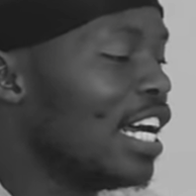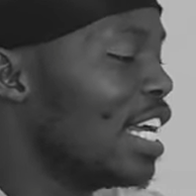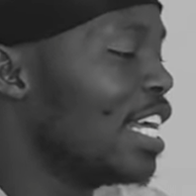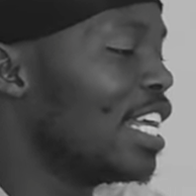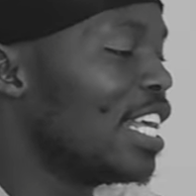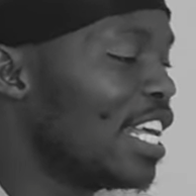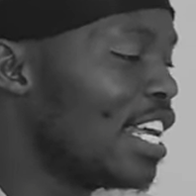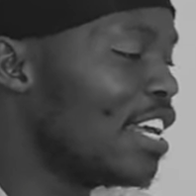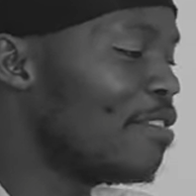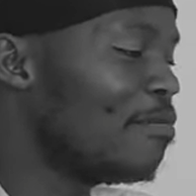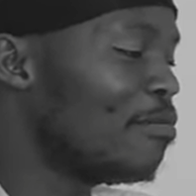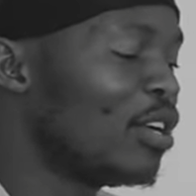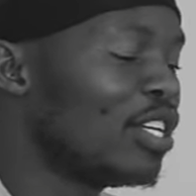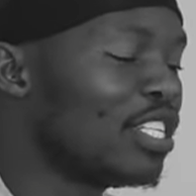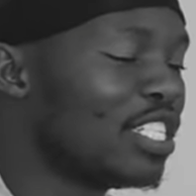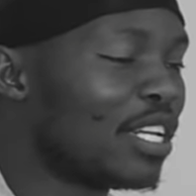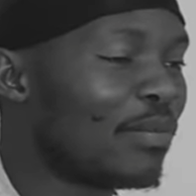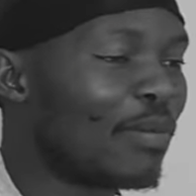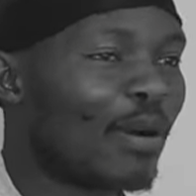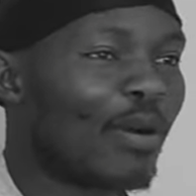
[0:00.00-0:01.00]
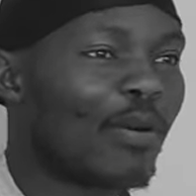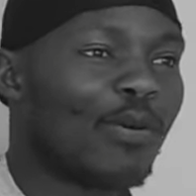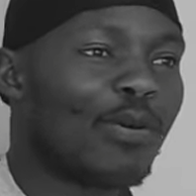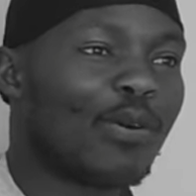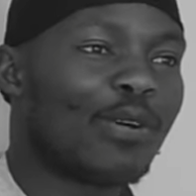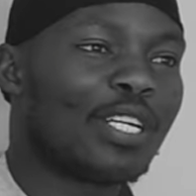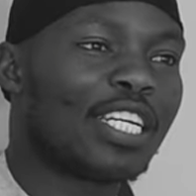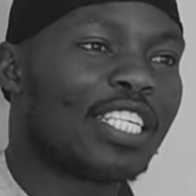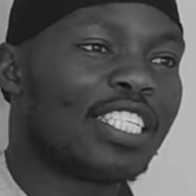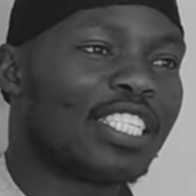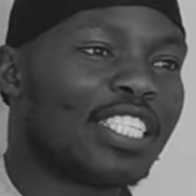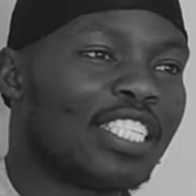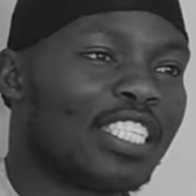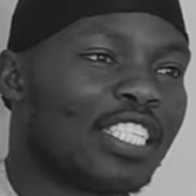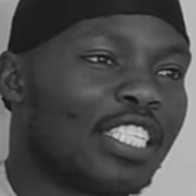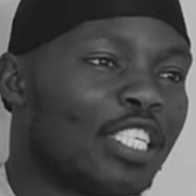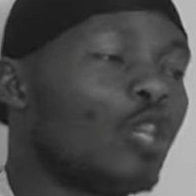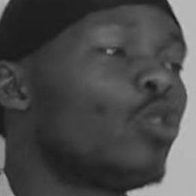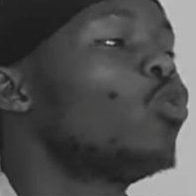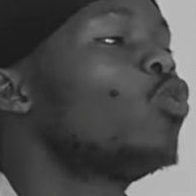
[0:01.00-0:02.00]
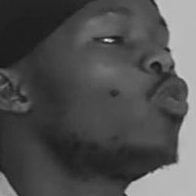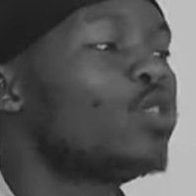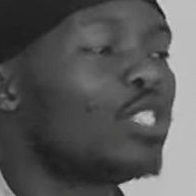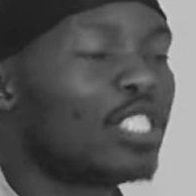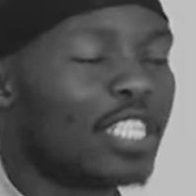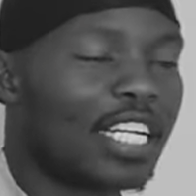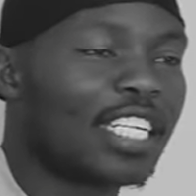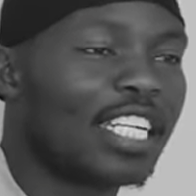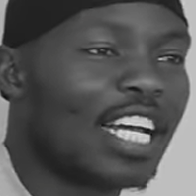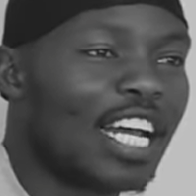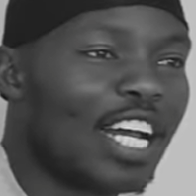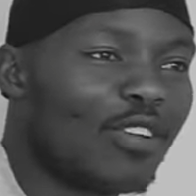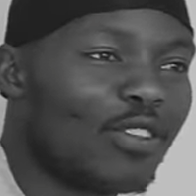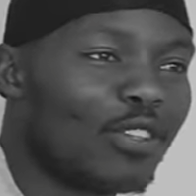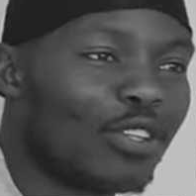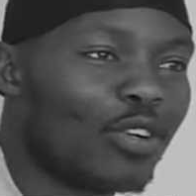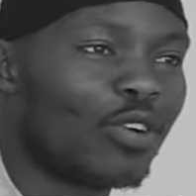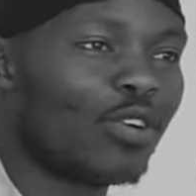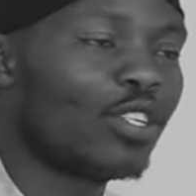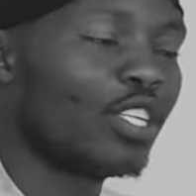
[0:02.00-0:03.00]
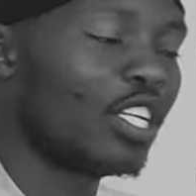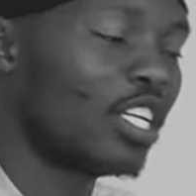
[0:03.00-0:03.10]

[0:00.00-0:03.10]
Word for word: hey, eh, boys at the back corner, who's that guy on the corner?